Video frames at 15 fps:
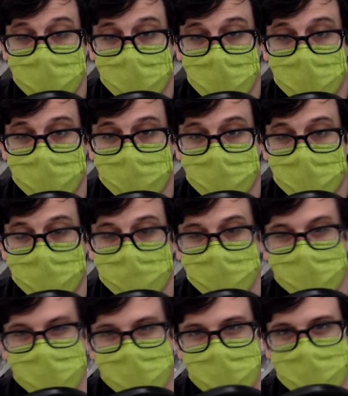and thrombolite.
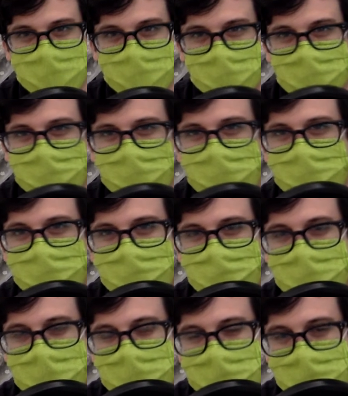It has the thin
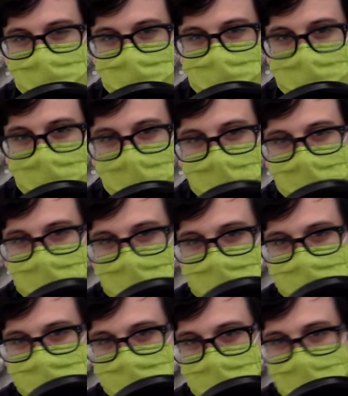sheets of a stromatolite and
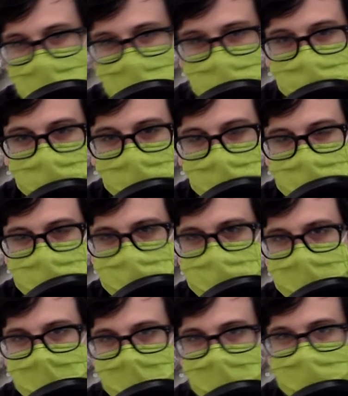the complex
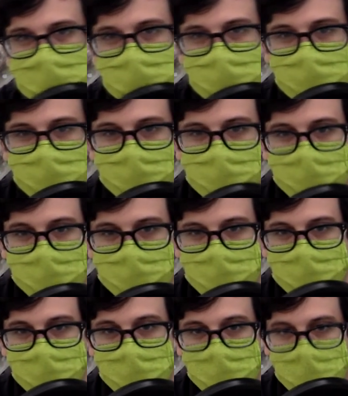internal structure
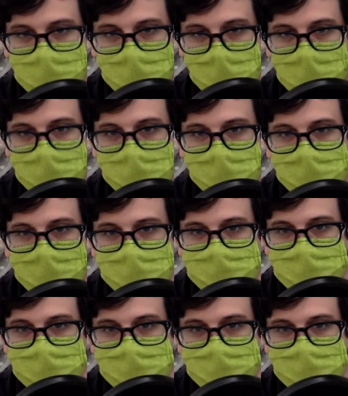of a thrombolite.